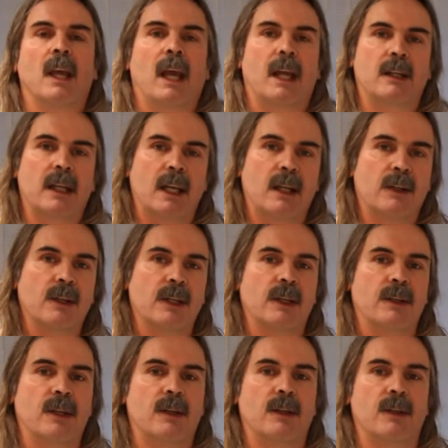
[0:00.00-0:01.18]
and take a look at
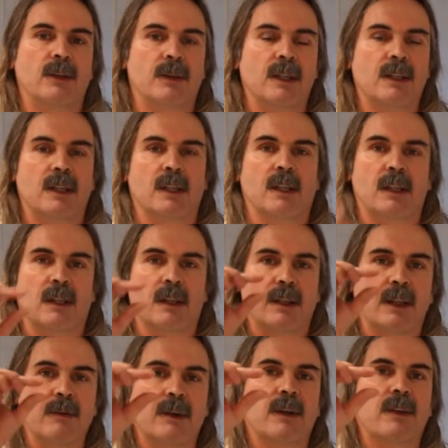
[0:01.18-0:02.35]
the nutrition.
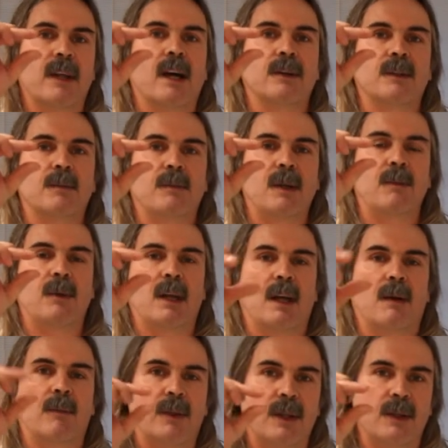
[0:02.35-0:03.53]
Deliver 1,000
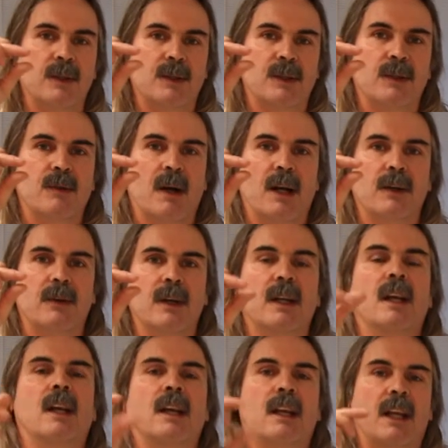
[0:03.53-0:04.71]
ppm, they use 200,
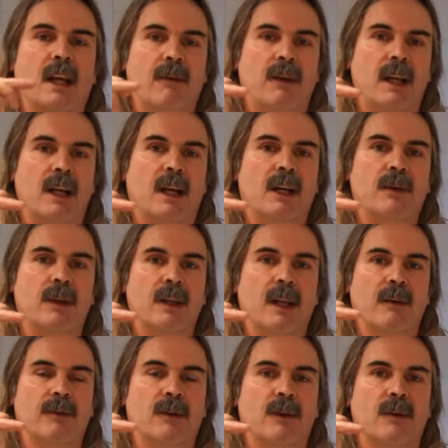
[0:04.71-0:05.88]
you have 800
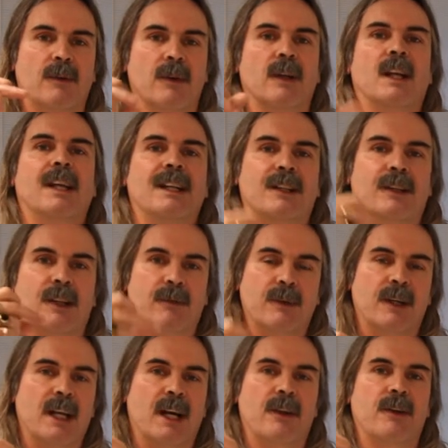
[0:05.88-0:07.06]
left over. Deliver
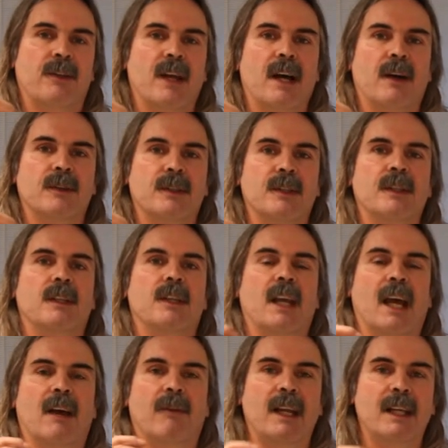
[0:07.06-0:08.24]
another 1,000, you
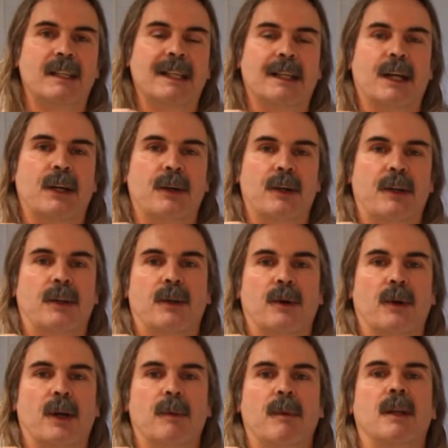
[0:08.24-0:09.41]
have 1,800 in the
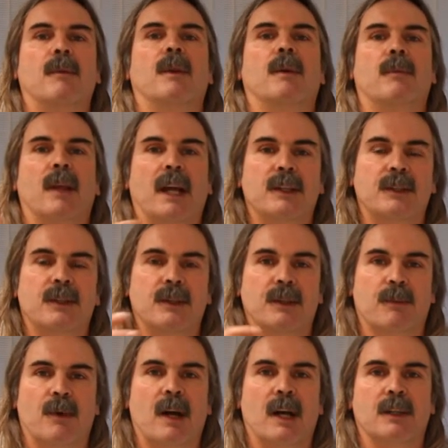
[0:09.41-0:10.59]
growing medium, the plants use
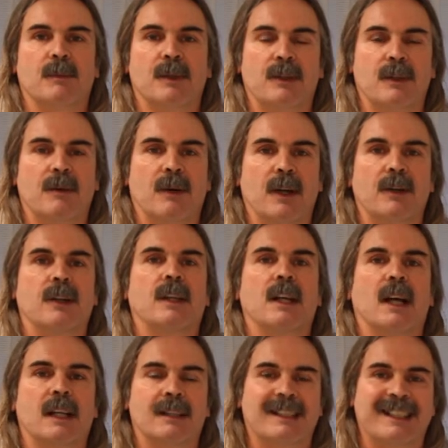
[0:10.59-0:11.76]
approximately 200, you
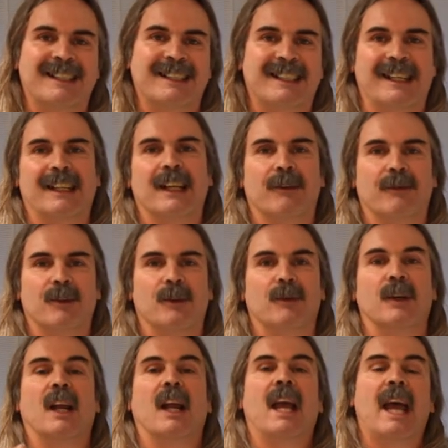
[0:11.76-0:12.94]
got 16 left over.
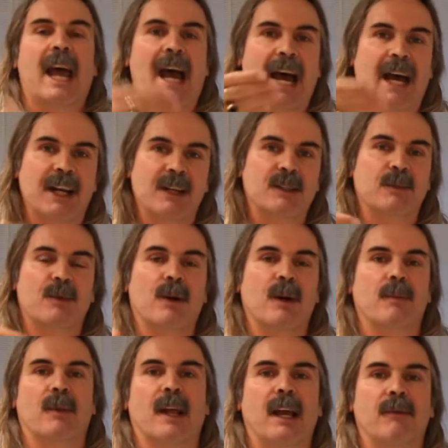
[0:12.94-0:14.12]
Added some more
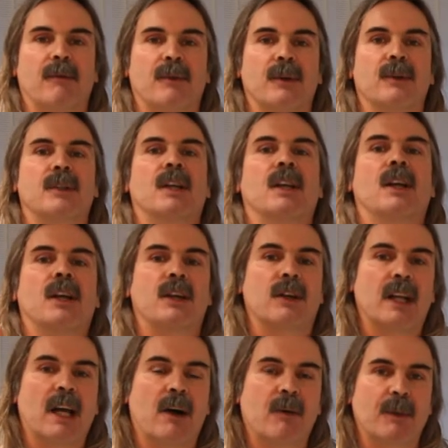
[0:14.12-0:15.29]
plant food, you're
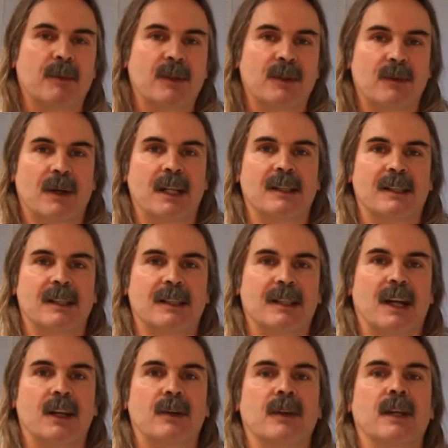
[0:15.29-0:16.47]
now up to
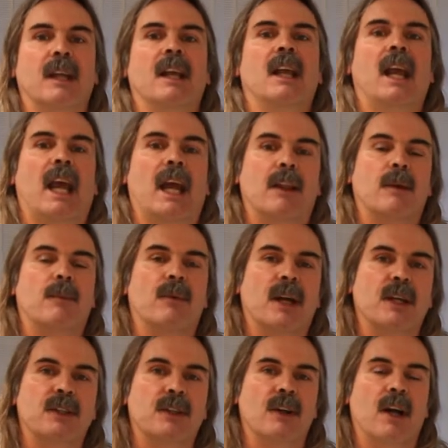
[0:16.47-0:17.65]
2,600, and the
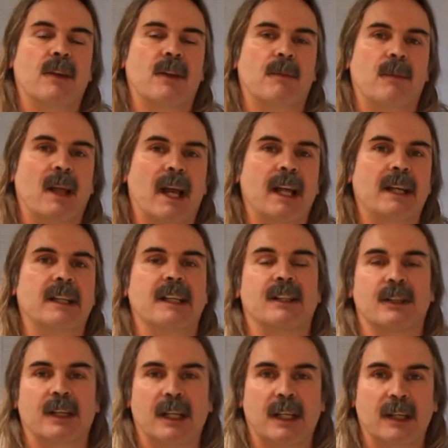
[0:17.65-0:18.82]
pressure on the plant is
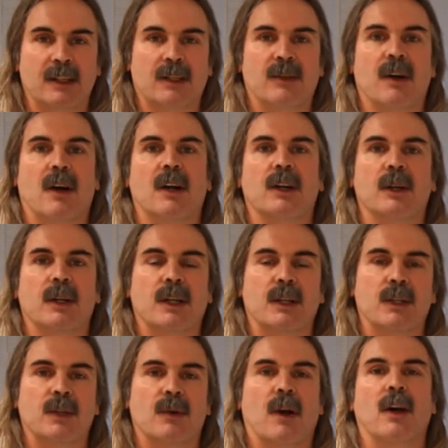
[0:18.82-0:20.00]
going to get stronger and
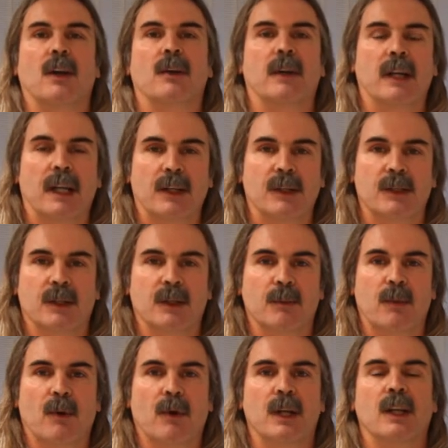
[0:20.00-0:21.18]
stronger, and at a certain
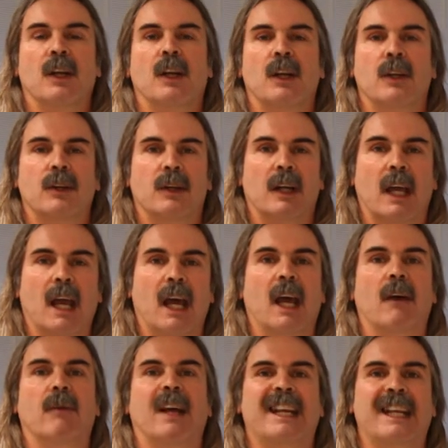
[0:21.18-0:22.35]
point you're going to
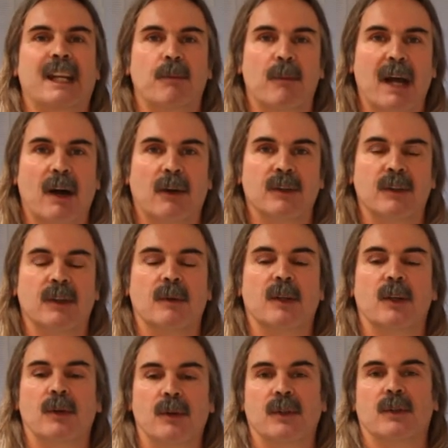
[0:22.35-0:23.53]
have an imbalance of the
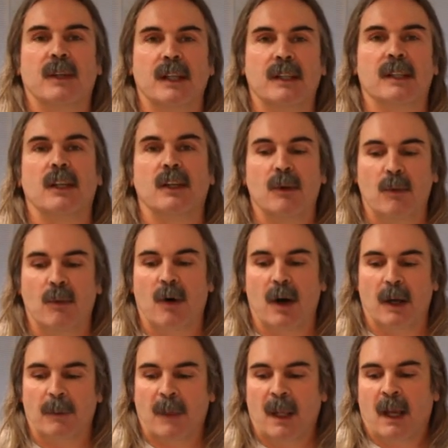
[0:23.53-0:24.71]
nutrients that you
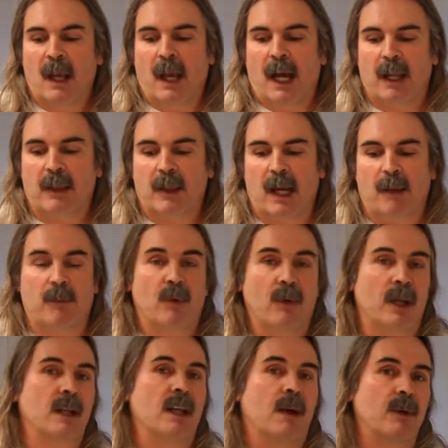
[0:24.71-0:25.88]
want. At that
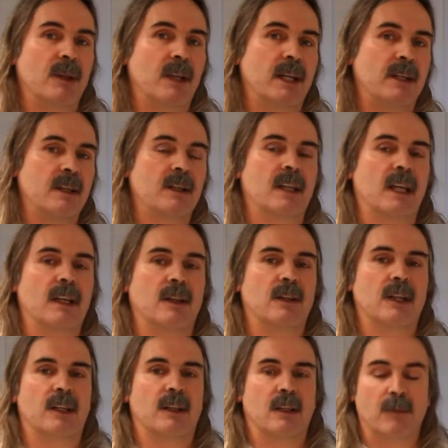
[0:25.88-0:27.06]
point, I would like you to take a
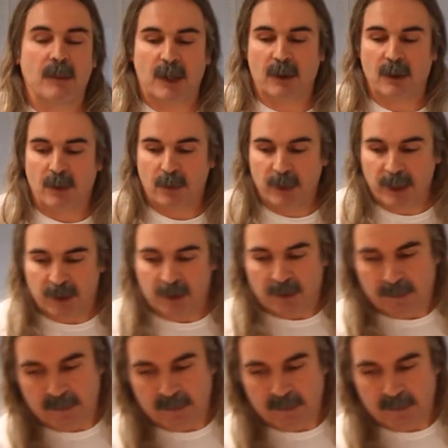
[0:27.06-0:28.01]
look at the mineral wheel.